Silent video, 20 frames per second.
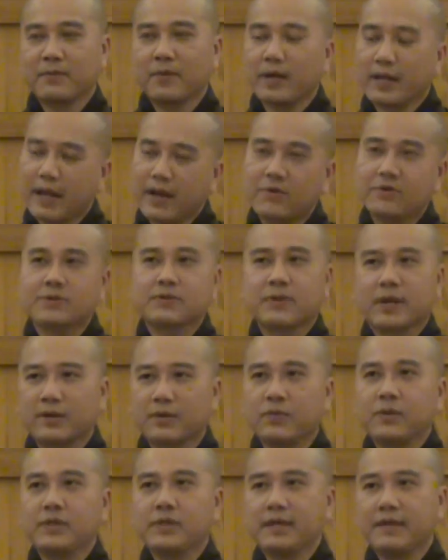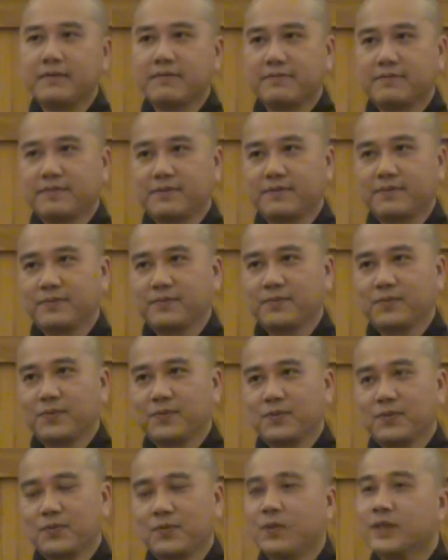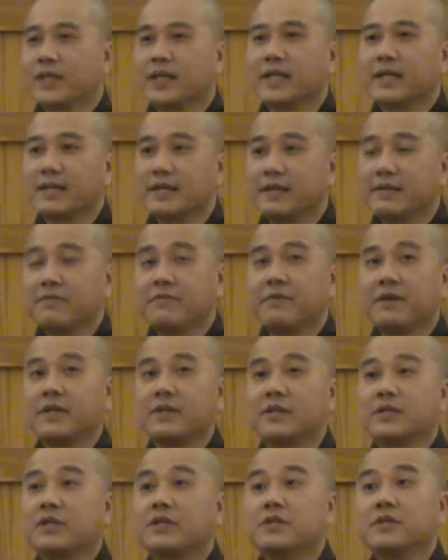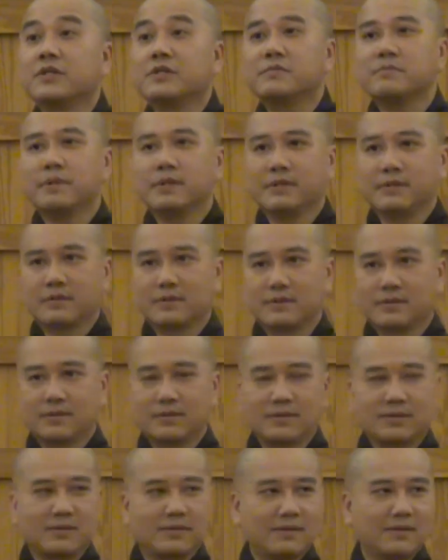What else can we give? We can give encouragement.